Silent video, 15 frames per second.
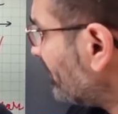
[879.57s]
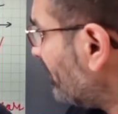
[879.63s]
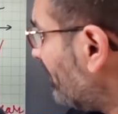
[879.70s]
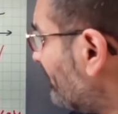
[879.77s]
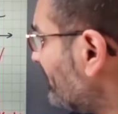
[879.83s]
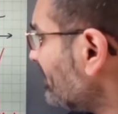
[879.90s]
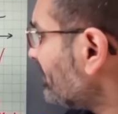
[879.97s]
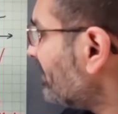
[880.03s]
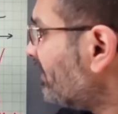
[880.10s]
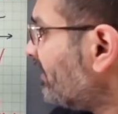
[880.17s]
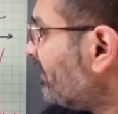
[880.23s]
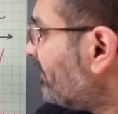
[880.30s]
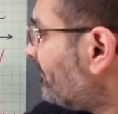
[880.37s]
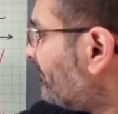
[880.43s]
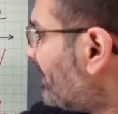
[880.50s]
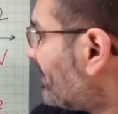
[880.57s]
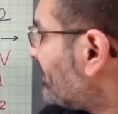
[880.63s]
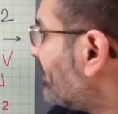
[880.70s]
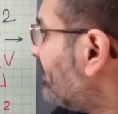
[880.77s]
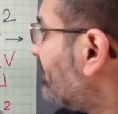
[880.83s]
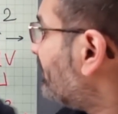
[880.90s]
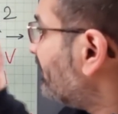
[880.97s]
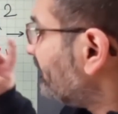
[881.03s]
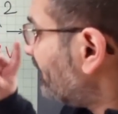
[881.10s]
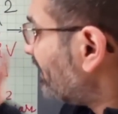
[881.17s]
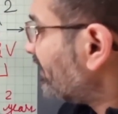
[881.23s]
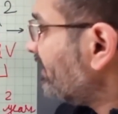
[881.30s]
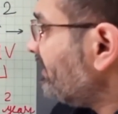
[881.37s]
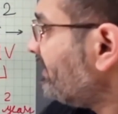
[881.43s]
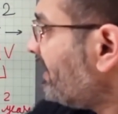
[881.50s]
government, but
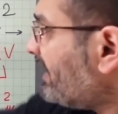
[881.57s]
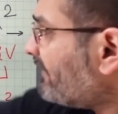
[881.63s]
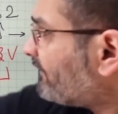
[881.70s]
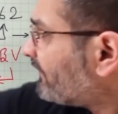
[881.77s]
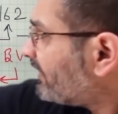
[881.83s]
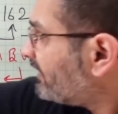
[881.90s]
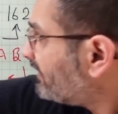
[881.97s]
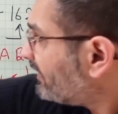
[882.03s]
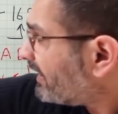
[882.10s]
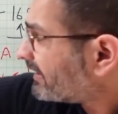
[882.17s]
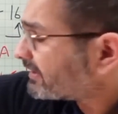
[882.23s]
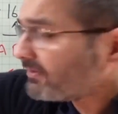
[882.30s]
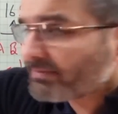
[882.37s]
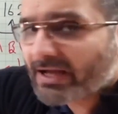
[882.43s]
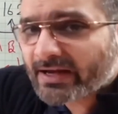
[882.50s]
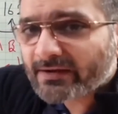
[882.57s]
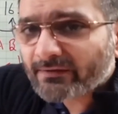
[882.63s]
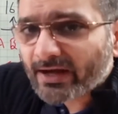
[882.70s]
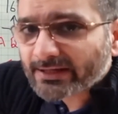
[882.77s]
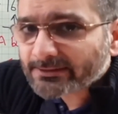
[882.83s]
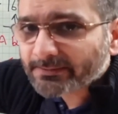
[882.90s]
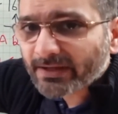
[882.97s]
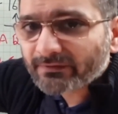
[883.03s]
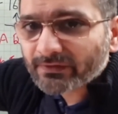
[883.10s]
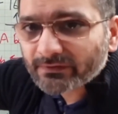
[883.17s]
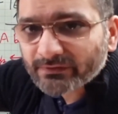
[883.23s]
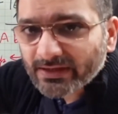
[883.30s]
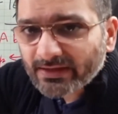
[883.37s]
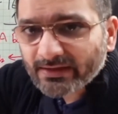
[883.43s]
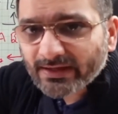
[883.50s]
he gave Atal Bihari Vajpayee
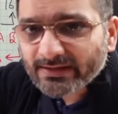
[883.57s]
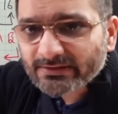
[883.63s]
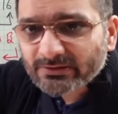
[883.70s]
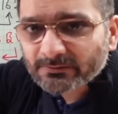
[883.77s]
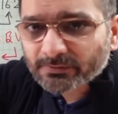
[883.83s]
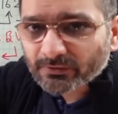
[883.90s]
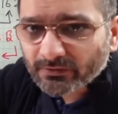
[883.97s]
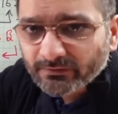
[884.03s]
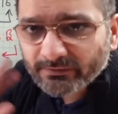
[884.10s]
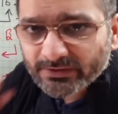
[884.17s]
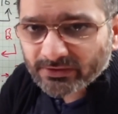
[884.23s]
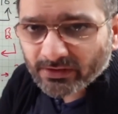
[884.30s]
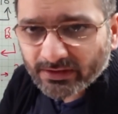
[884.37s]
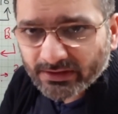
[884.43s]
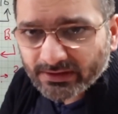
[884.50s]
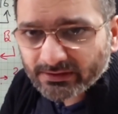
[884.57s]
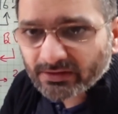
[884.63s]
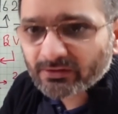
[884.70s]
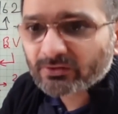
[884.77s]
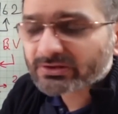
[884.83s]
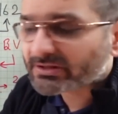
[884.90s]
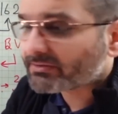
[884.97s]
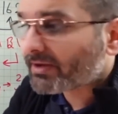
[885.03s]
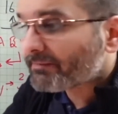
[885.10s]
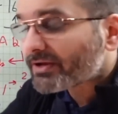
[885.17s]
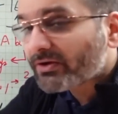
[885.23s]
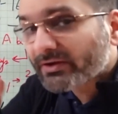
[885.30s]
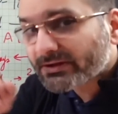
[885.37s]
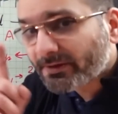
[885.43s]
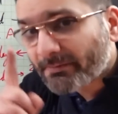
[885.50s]
15 days to prove majority in the Lok Sabha,
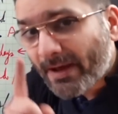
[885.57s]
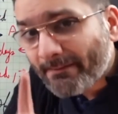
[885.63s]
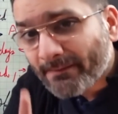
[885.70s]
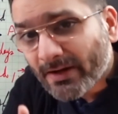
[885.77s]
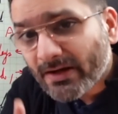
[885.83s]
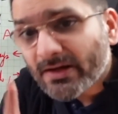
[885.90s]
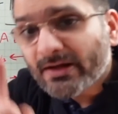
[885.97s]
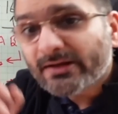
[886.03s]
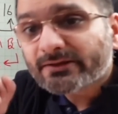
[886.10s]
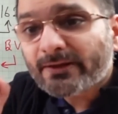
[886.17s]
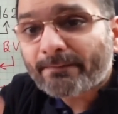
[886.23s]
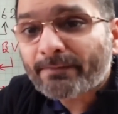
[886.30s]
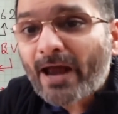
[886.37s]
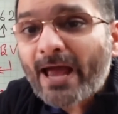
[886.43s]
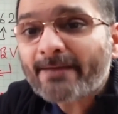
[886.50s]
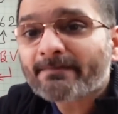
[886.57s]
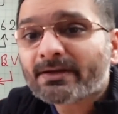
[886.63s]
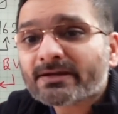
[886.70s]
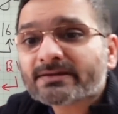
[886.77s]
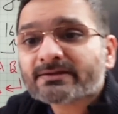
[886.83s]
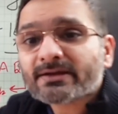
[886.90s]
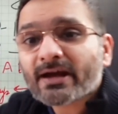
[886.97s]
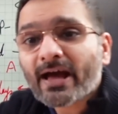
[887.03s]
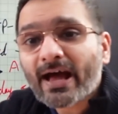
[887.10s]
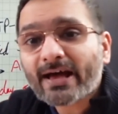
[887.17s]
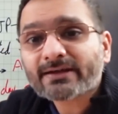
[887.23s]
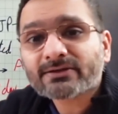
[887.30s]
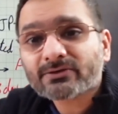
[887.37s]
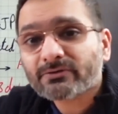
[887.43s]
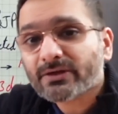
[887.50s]
because remember, the Prime Minister
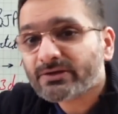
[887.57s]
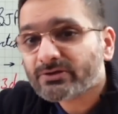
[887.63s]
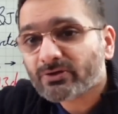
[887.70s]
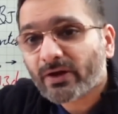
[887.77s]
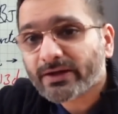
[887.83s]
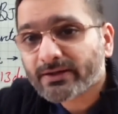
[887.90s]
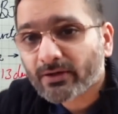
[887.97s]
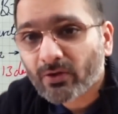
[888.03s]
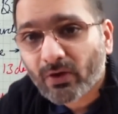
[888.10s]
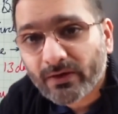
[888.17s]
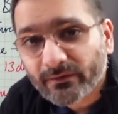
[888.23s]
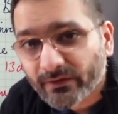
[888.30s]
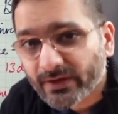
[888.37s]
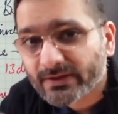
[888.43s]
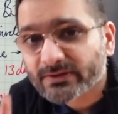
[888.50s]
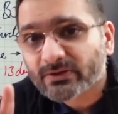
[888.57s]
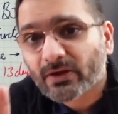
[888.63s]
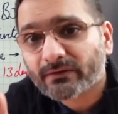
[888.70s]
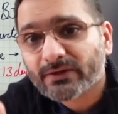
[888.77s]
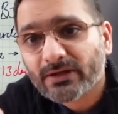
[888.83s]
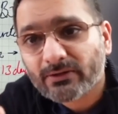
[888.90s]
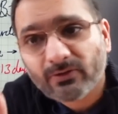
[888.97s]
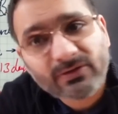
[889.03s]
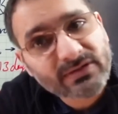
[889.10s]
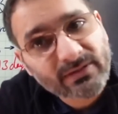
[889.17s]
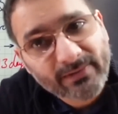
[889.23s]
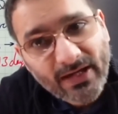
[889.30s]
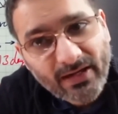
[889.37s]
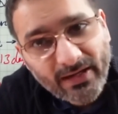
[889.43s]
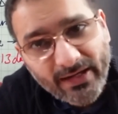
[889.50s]
has to enjoy the confidence of the Lok
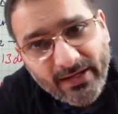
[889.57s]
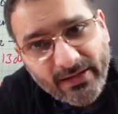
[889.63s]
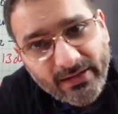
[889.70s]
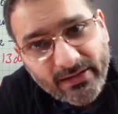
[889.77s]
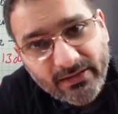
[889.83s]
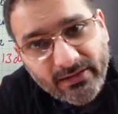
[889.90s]
Sabha, correct?